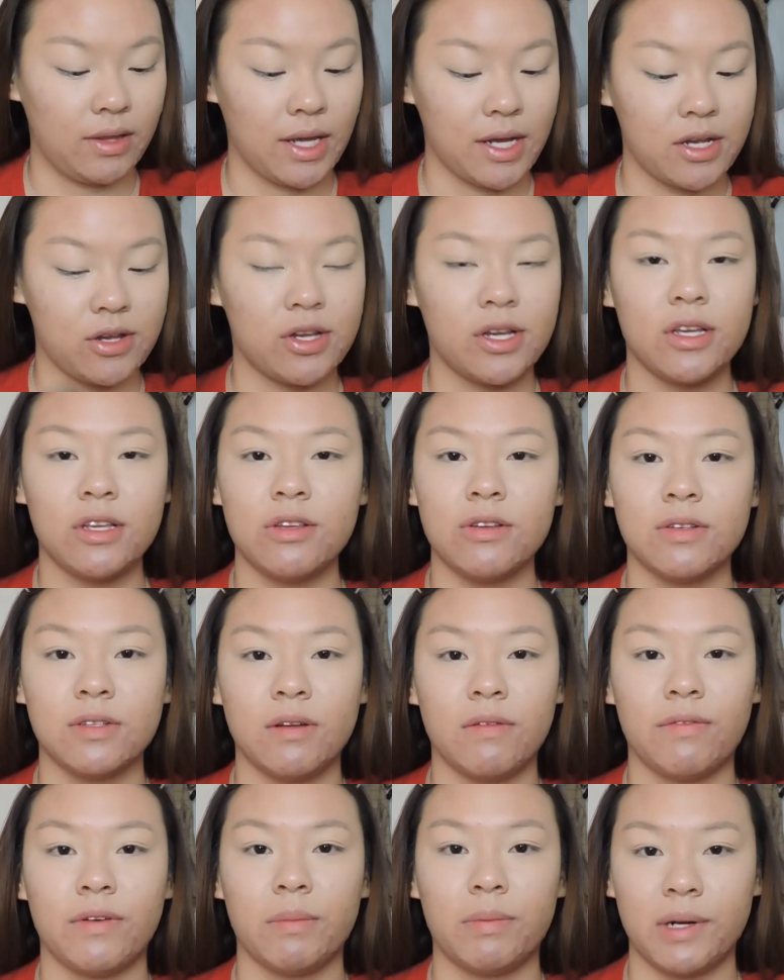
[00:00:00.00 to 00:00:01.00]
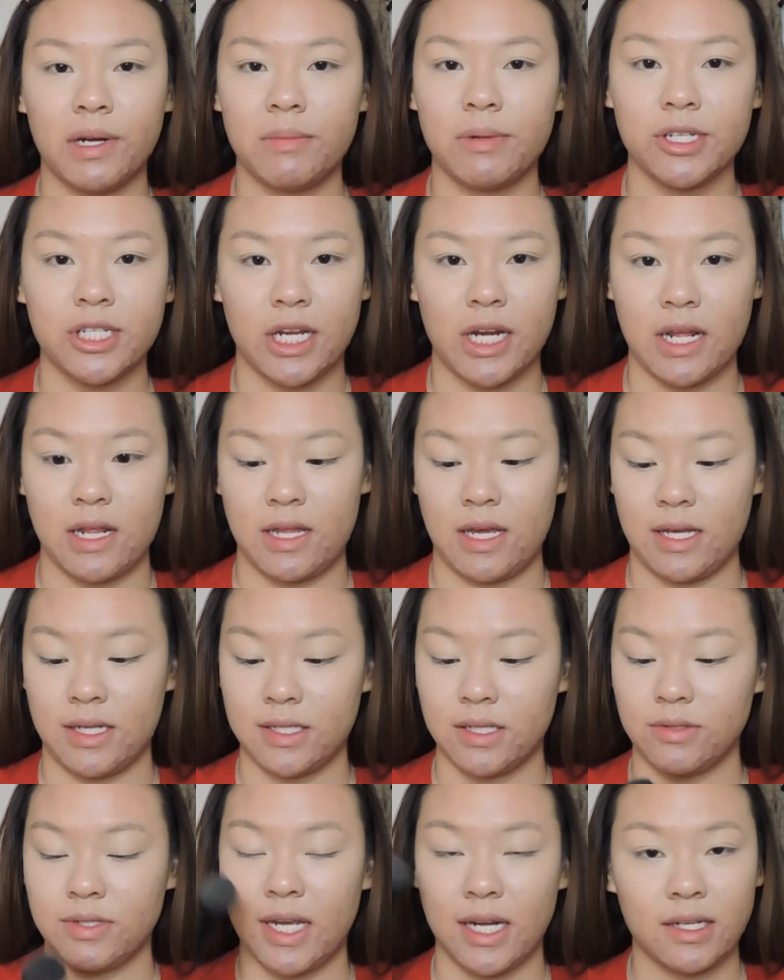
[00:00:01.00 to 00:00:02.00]
Like, you can use it for pretty much anything.
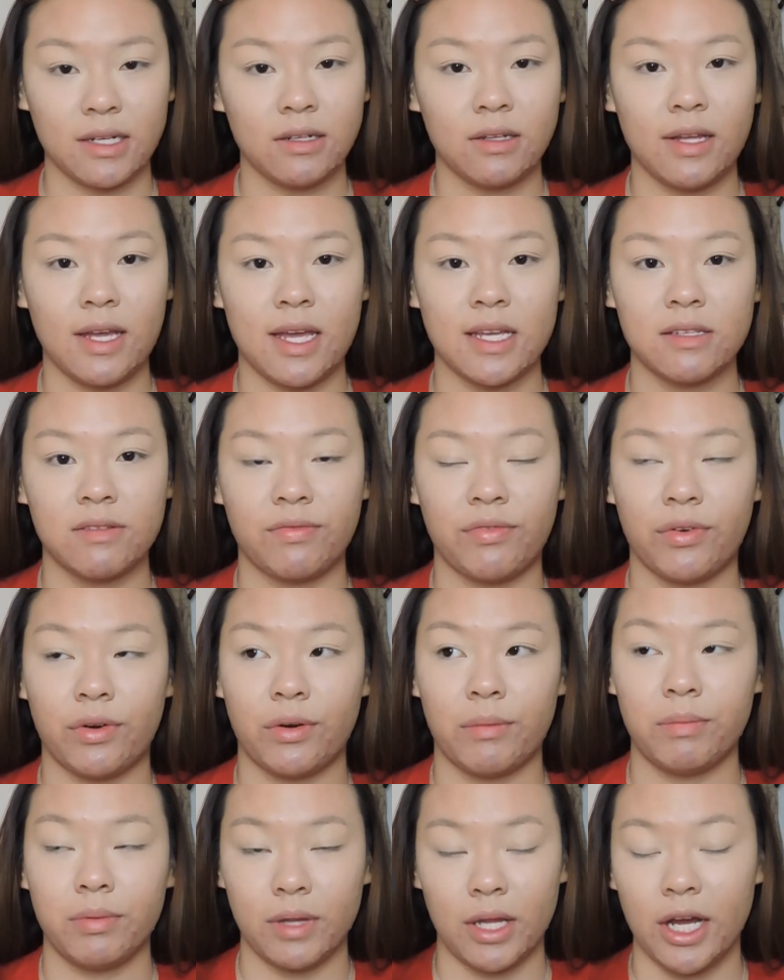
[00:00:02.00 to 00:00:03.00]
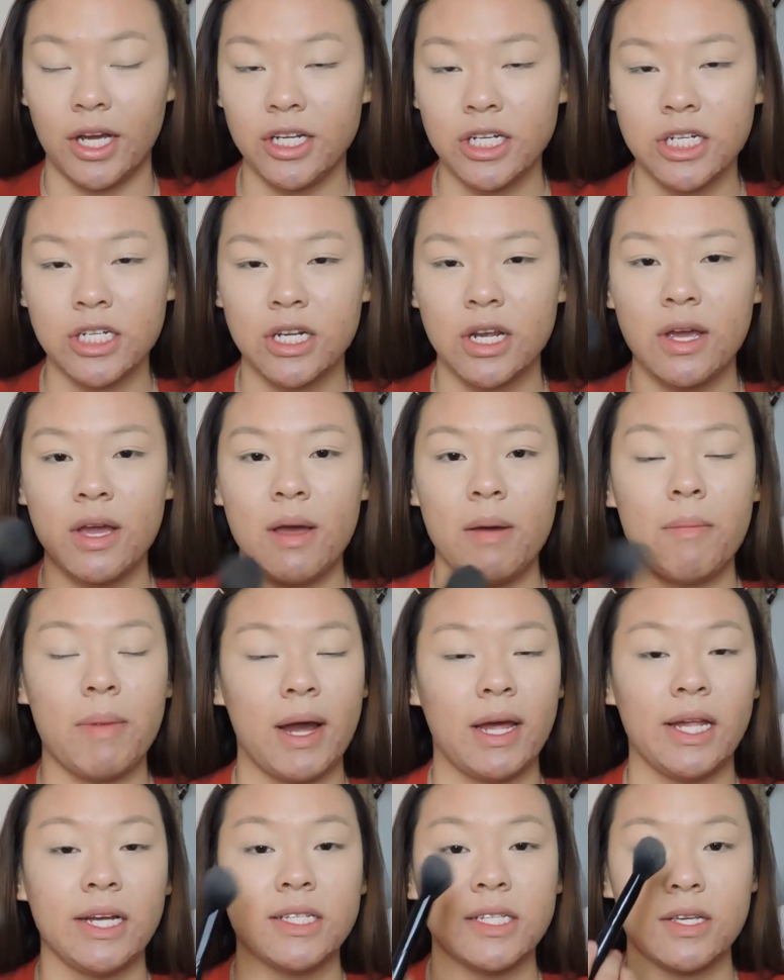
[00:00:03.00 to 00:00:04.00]
So technically it's for blush,
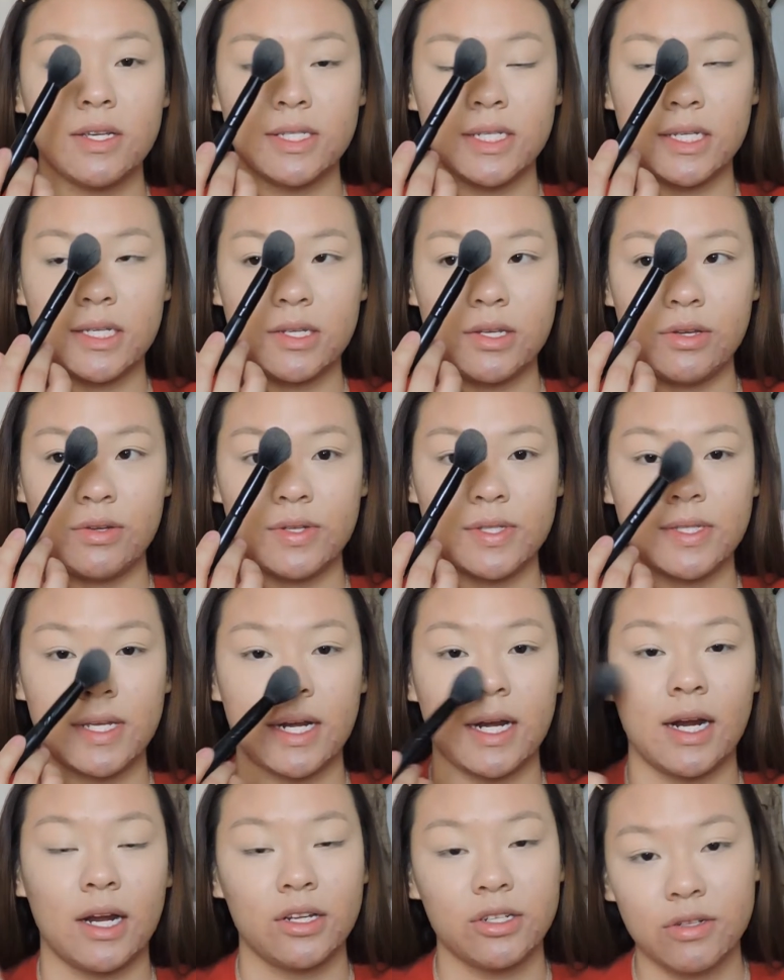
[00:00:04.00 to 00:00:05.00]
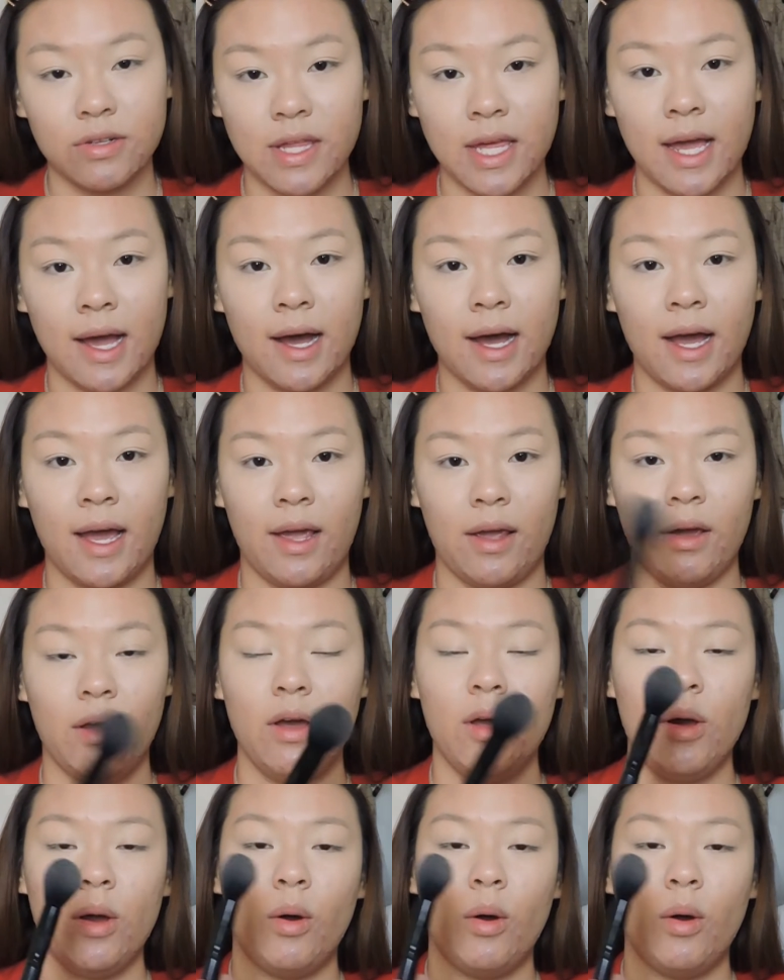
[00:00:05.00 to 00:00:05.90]
but I like to use it to set it under the eye,